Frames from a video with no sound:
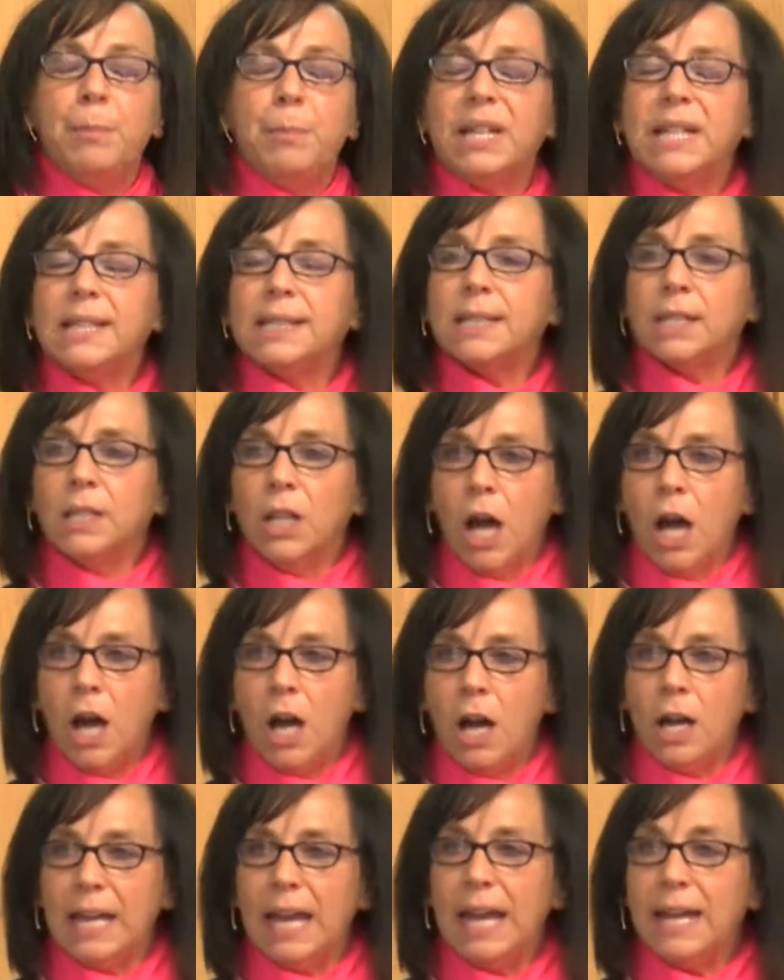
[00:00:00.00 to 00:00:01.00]
But as
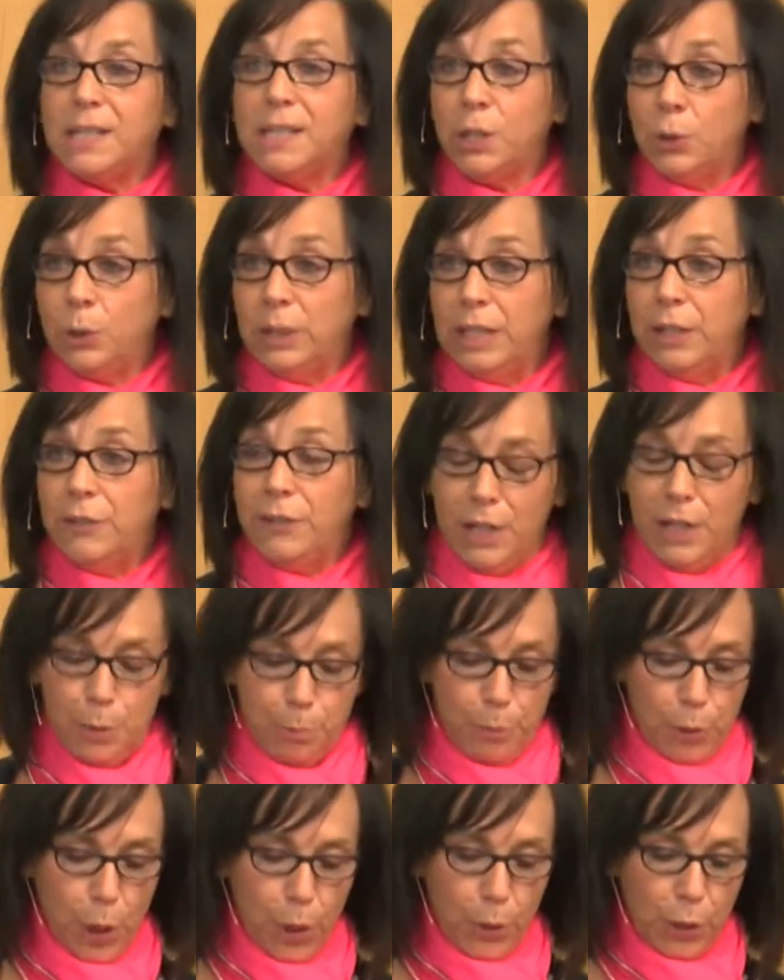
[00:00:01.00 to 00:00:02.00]
long as you live in
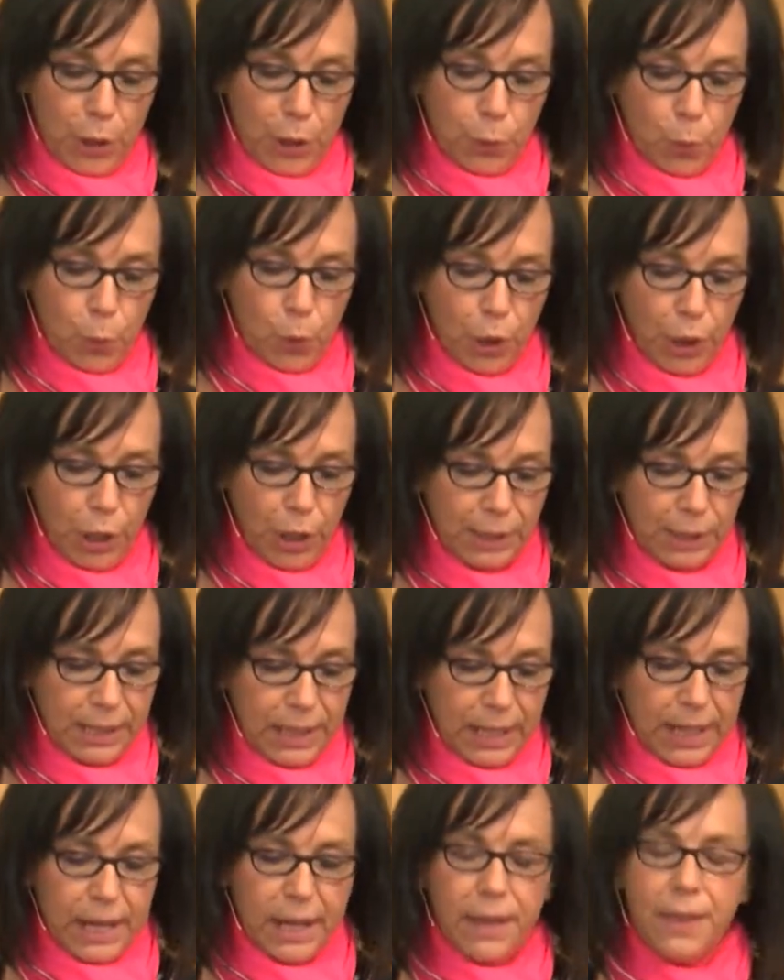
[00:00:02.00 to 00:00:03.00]
a broken
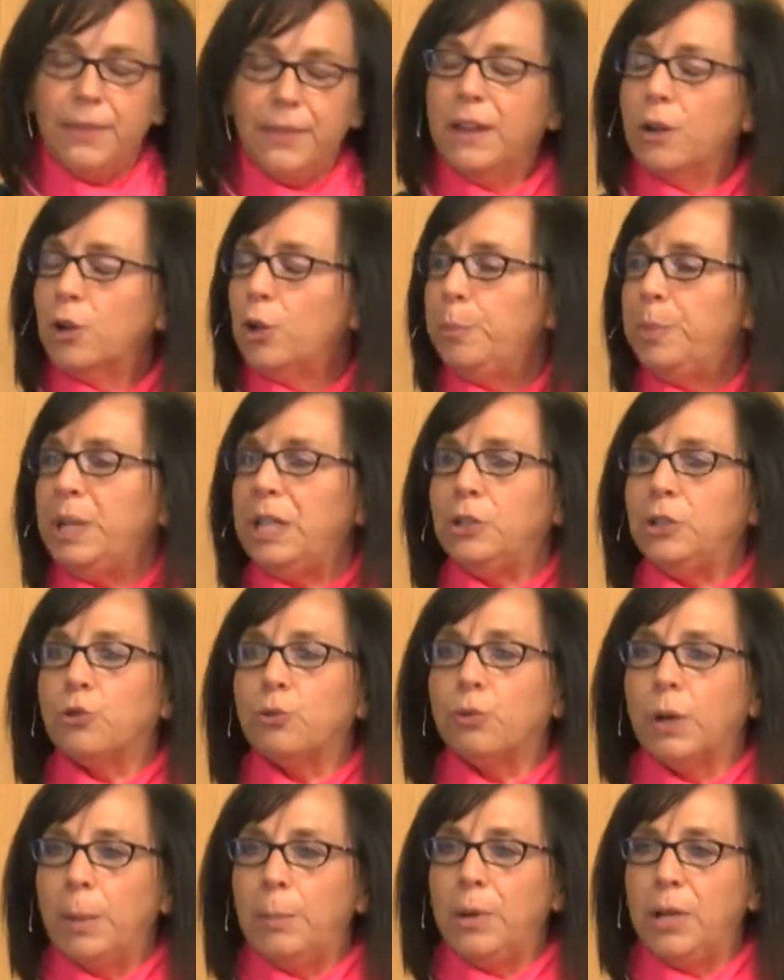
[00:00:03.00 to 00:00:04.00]
world, there will be
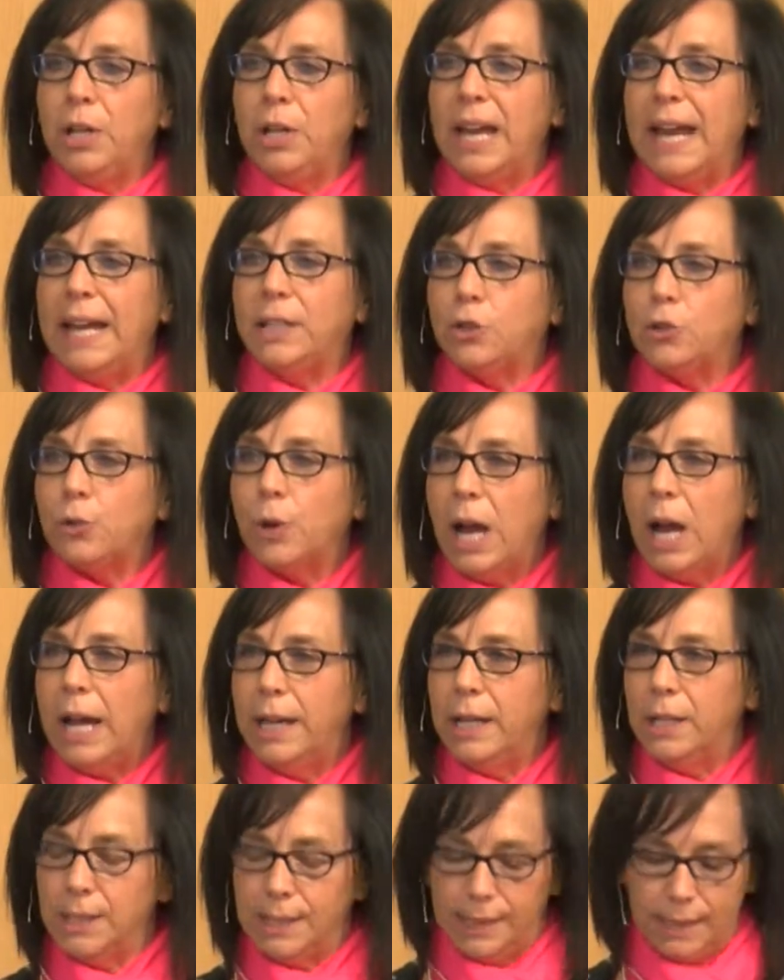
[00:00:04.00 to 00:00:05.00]
trouble and
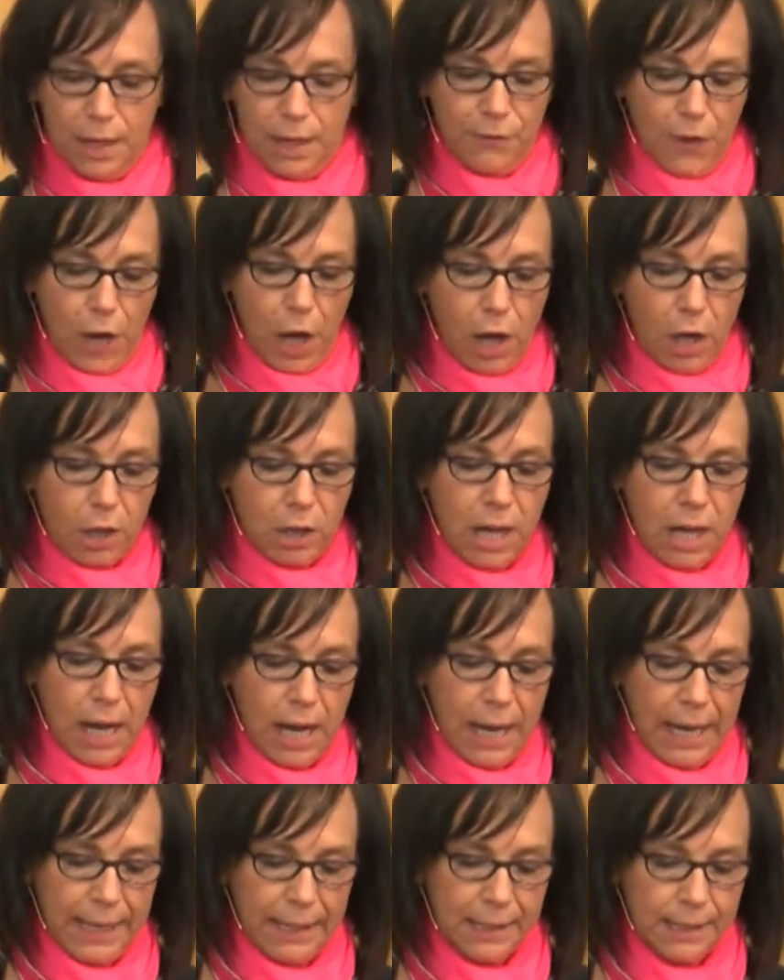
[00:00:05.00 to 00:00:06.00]
trials of all
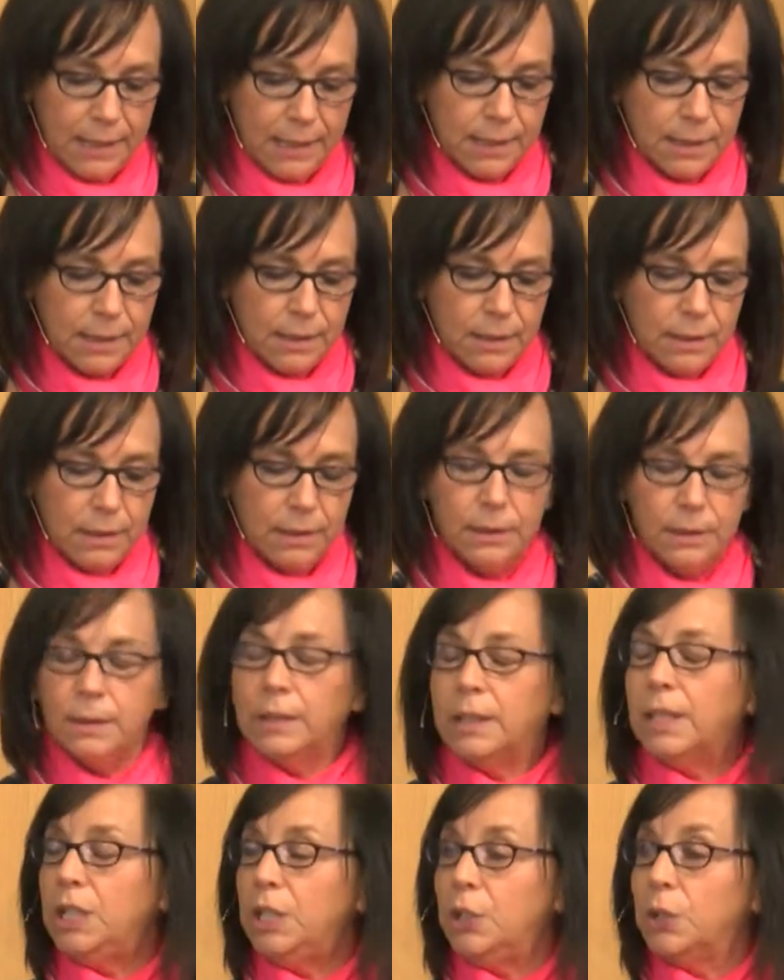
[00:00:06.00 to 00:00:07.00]
kinds.
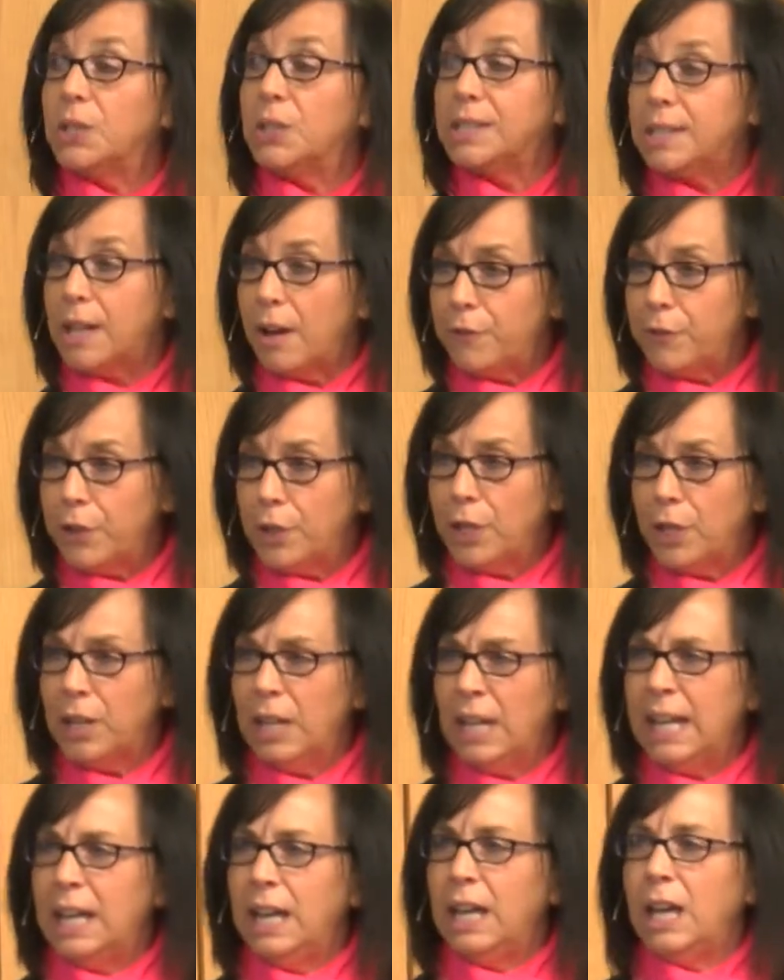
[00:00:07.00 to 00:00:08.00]
You'll suffer
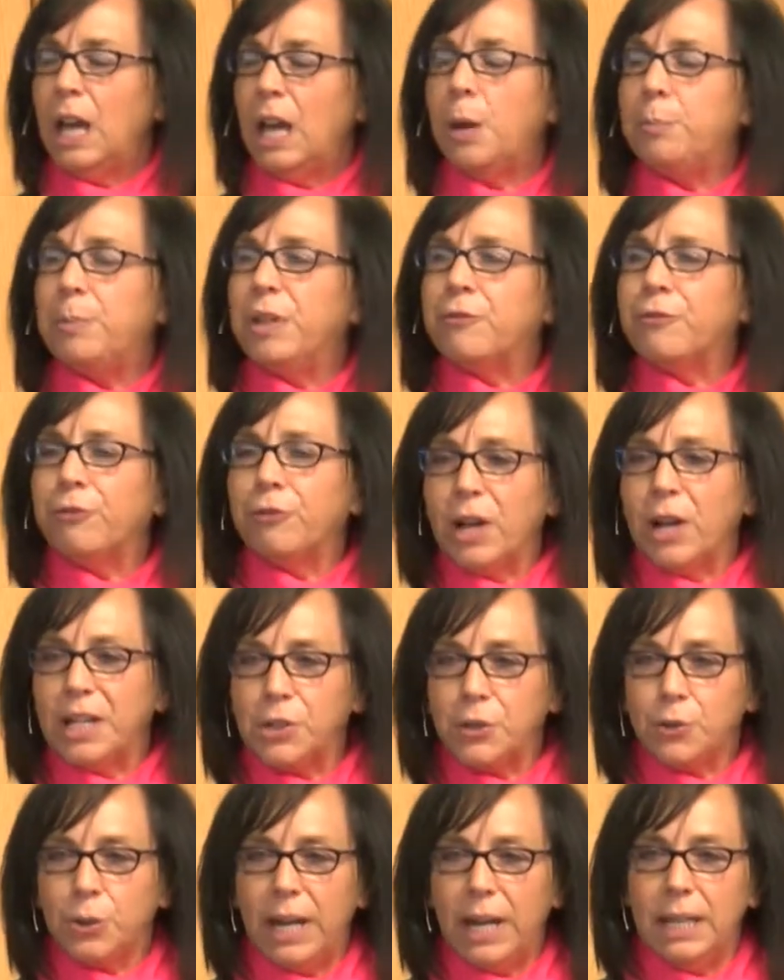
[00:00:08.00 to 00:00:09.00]
and be
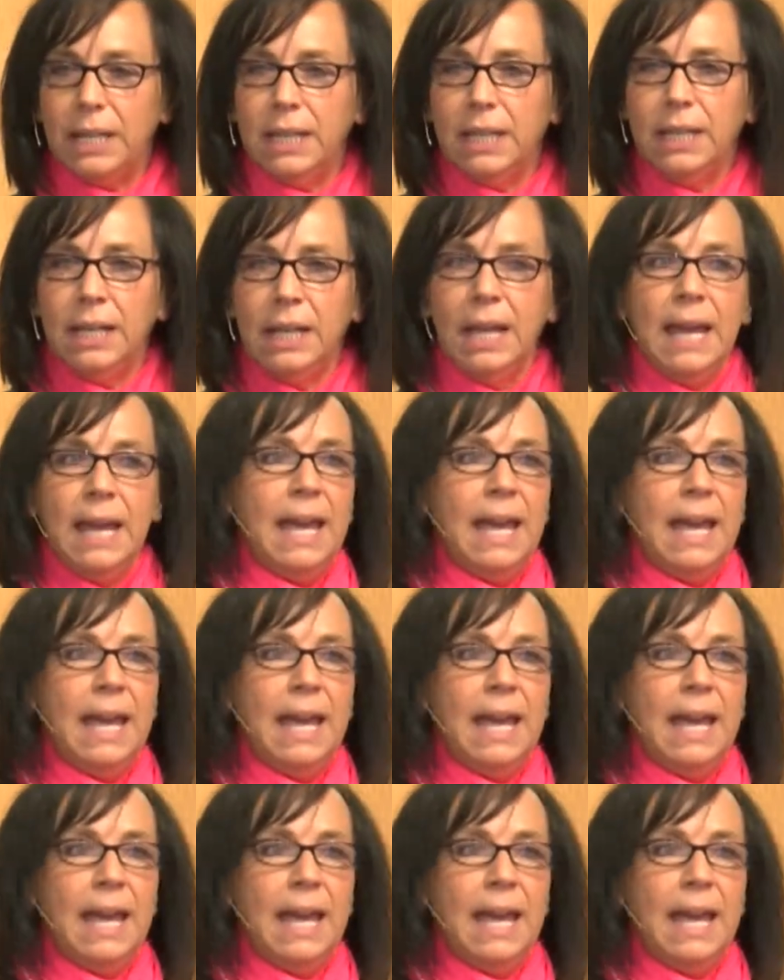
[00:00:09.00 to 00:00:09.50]
frustrated